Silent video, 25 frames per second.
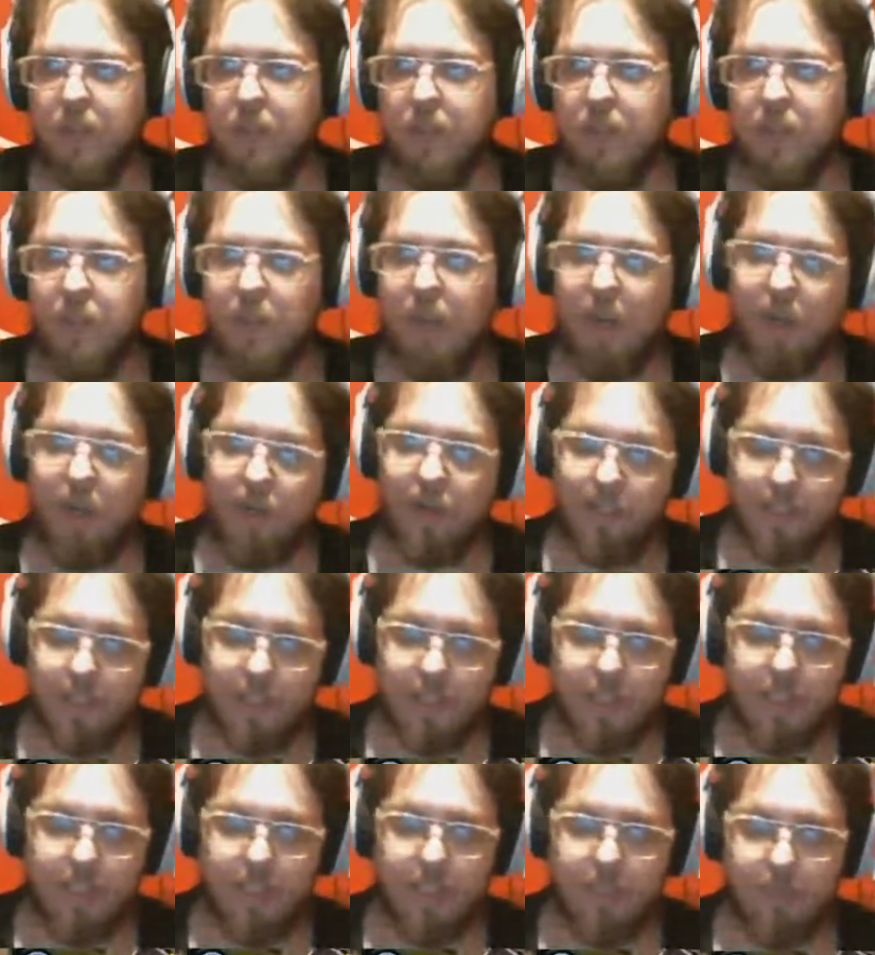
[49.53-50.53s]
I already
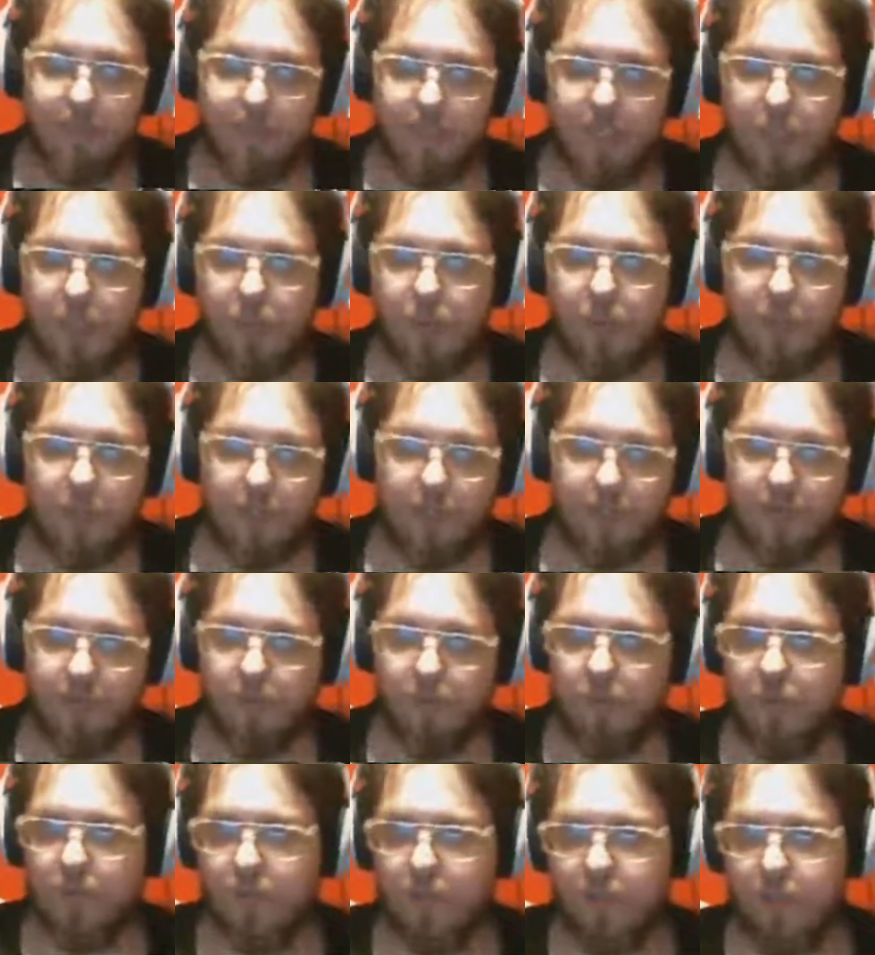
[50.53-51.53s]
did the mini quest
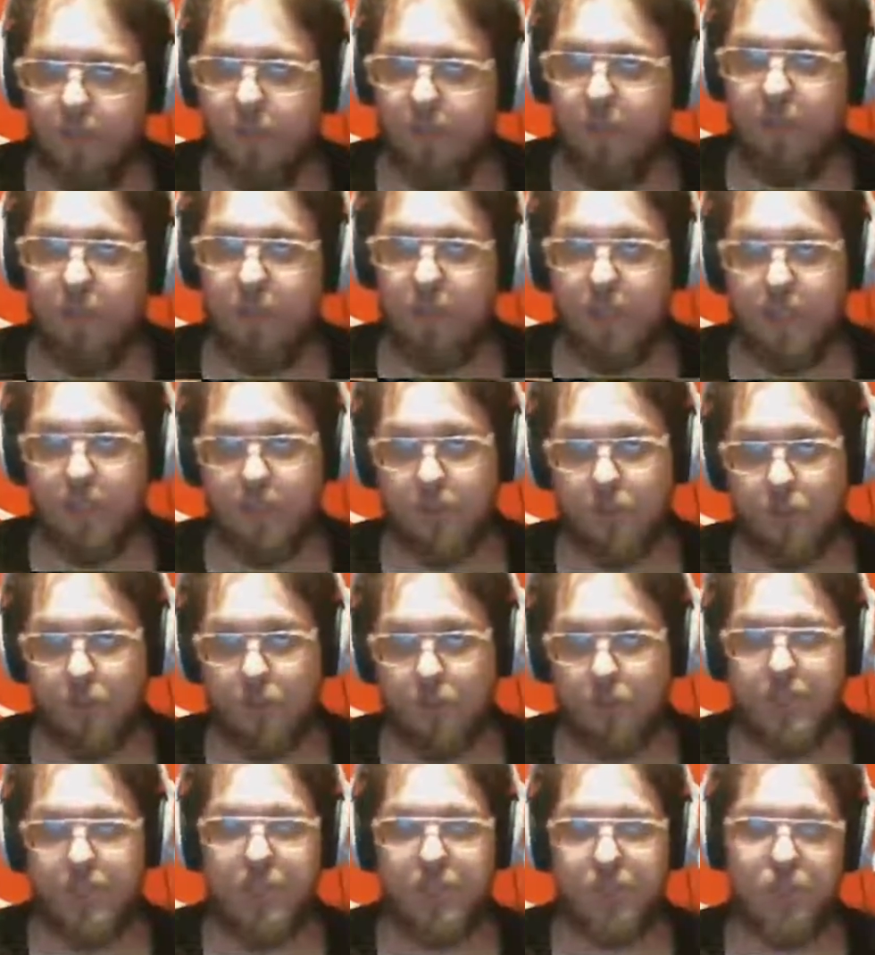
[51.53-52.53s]
for it, and if you guys want
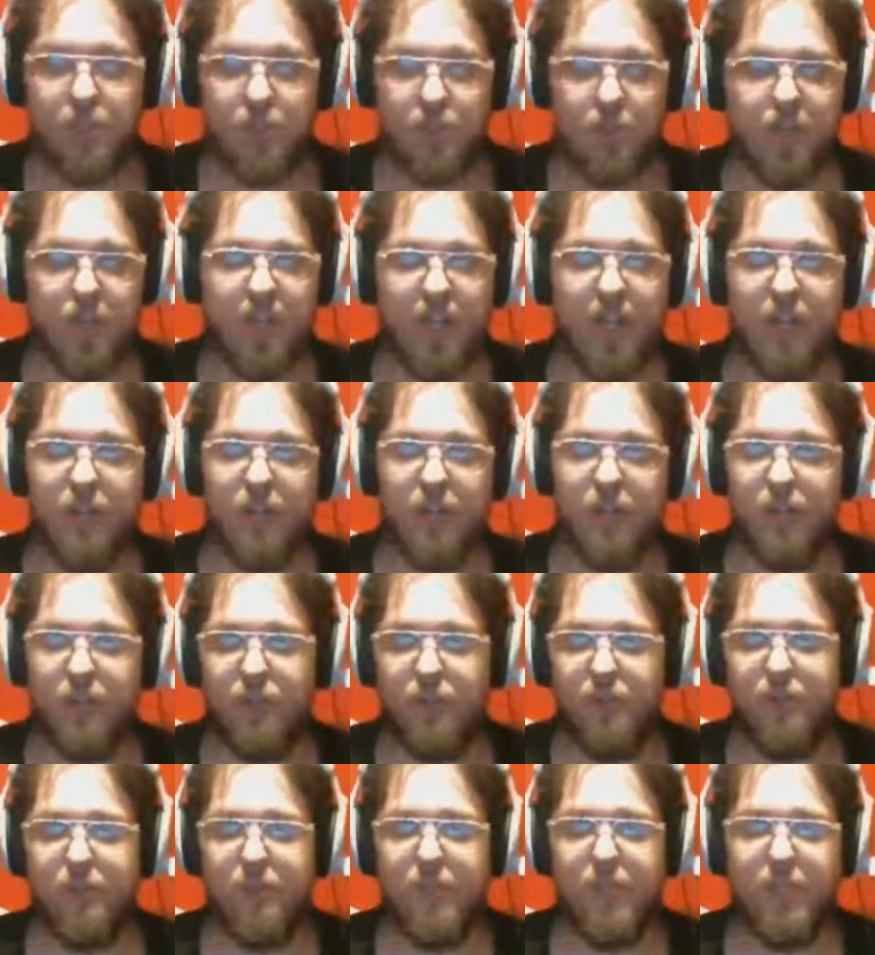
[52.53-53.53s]
me to show you how to
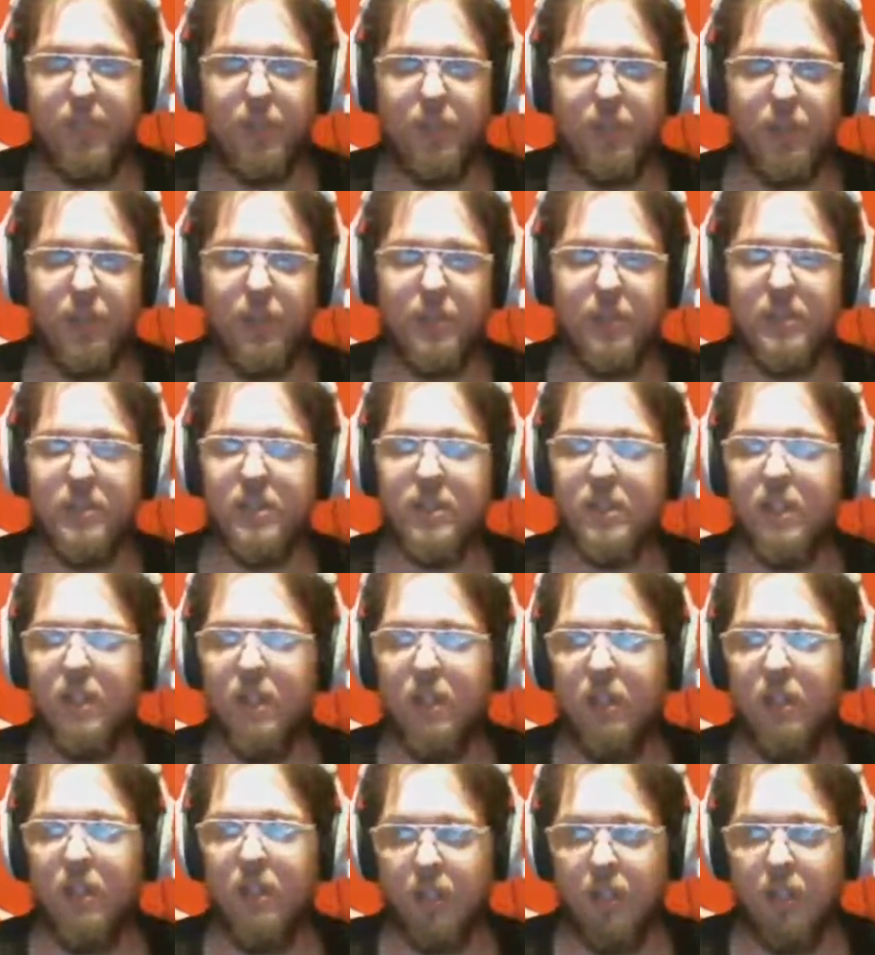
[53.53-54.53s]
do the mini quest,
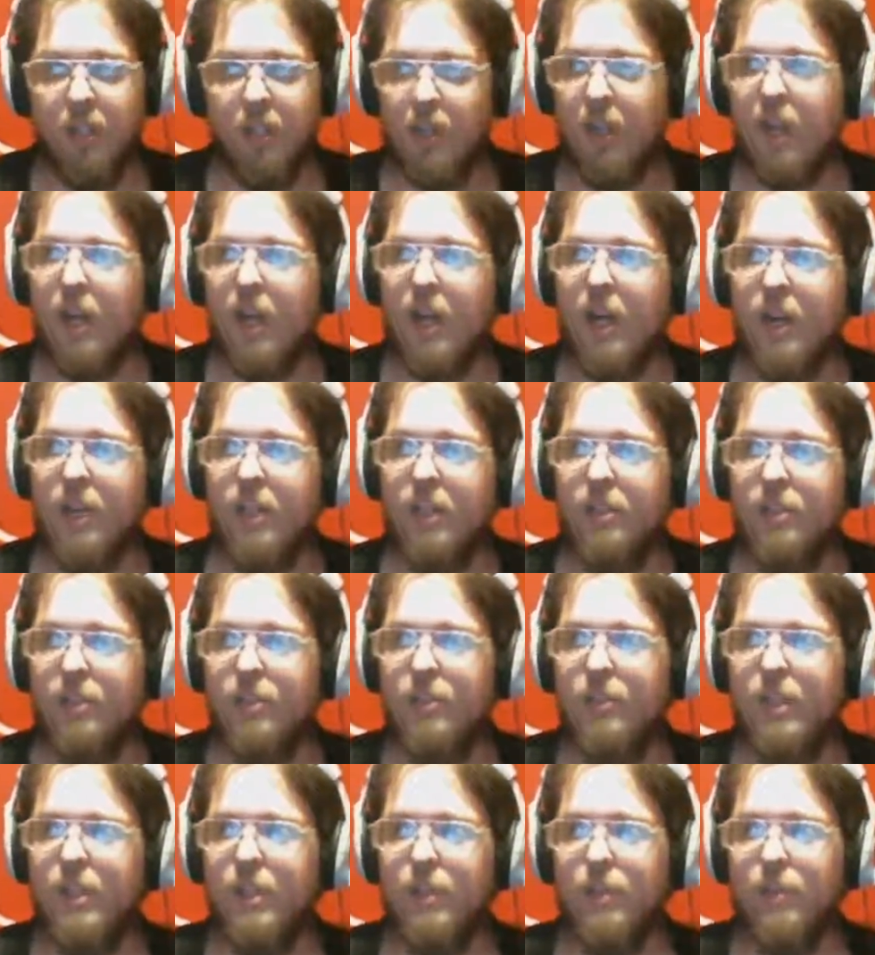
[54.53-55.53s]
I can do
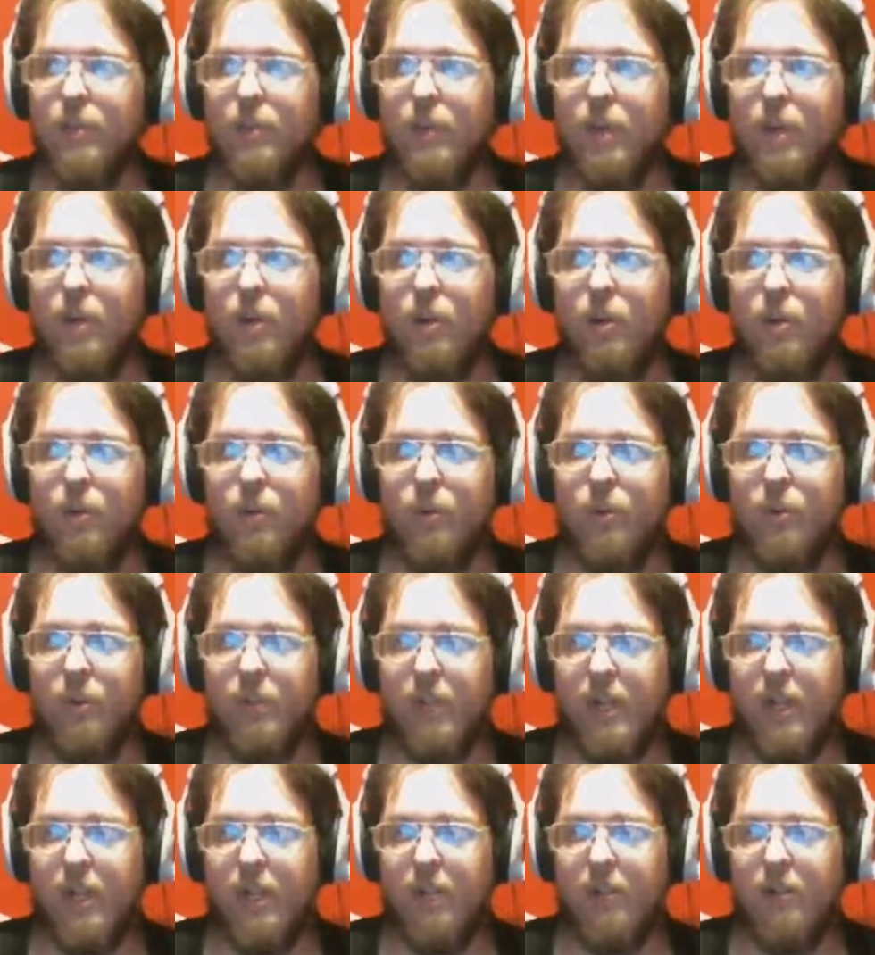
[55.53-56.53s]
that on my hardcore
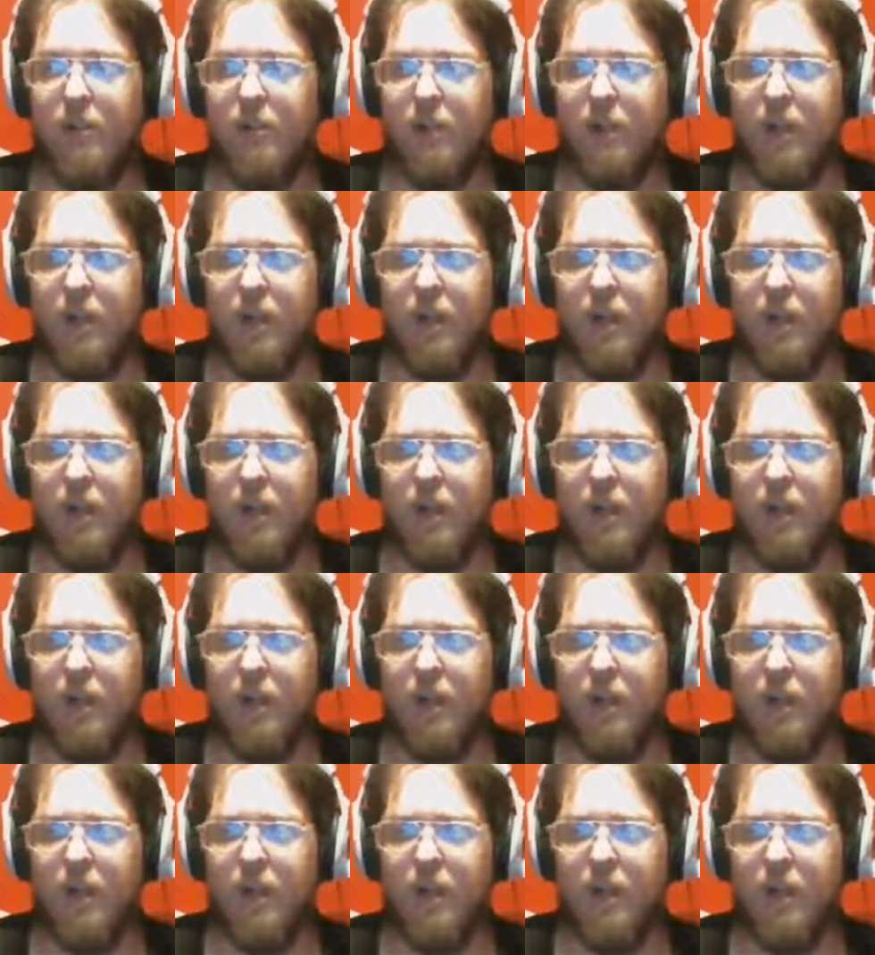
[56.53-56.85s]
account.